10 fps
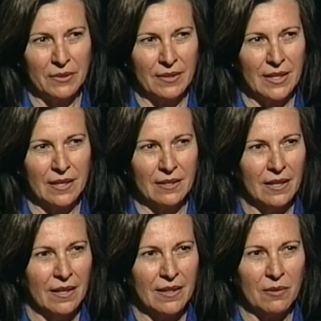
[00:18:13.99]
that
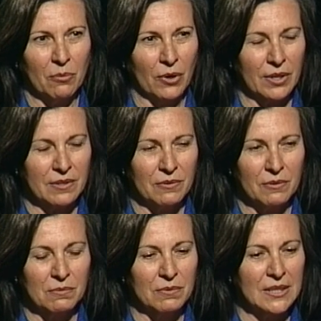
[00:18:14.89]
worked
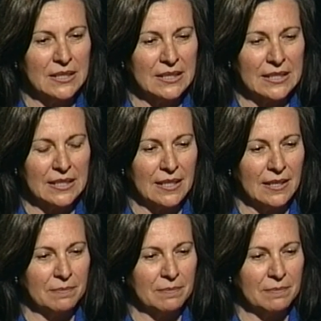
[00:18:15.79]
really